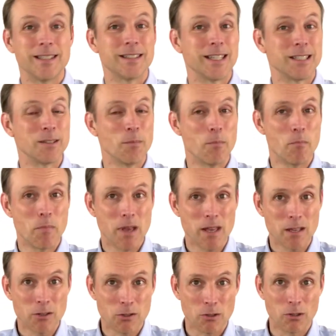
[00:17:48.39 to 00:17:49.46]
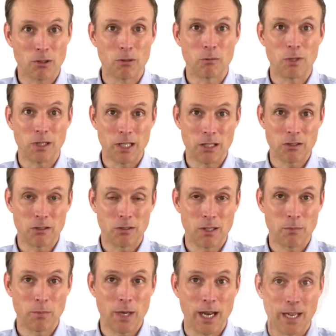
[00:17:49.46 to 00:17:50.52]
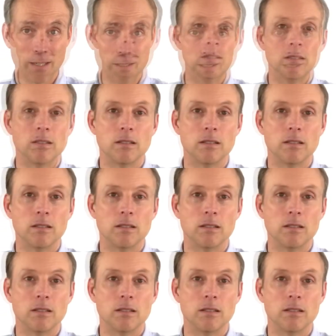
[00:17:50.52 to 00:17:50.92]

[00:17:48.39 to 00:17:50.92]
That's a major relational impact.